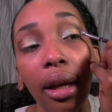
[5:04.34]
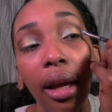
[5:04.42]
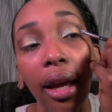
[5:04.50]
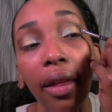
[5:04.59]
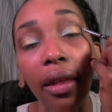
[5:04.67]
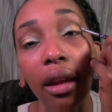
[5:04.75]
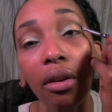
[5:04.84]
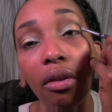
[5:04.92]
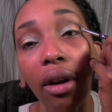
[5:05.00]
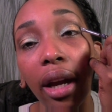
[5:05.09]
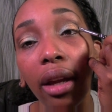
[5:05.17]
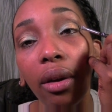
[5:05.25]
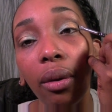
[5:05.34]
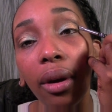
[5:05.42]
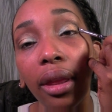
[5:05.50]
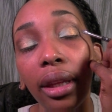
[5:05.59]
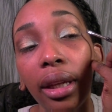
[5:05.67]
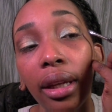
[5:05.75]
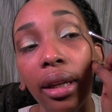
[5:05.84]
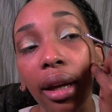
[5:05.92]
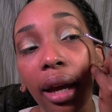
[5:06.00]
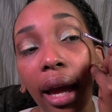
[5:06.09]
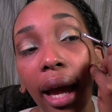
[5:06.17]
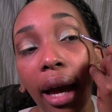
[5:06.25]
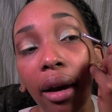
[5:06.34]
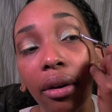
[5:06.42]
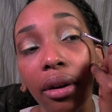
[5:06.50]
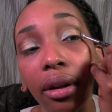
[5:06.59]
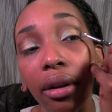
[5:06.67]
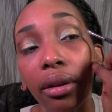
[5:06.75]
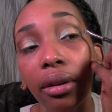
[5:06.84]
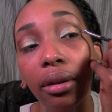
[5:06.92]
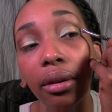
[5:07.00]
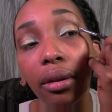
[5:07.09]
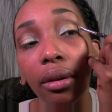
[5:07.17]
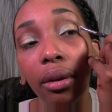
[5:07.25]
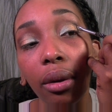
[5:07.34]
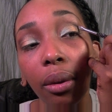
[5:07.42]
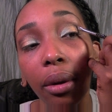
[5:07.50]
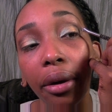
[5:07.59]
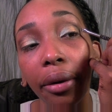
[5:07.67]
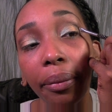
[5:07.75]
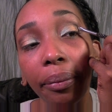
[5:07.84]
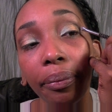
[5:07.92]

And then right on the outer corner.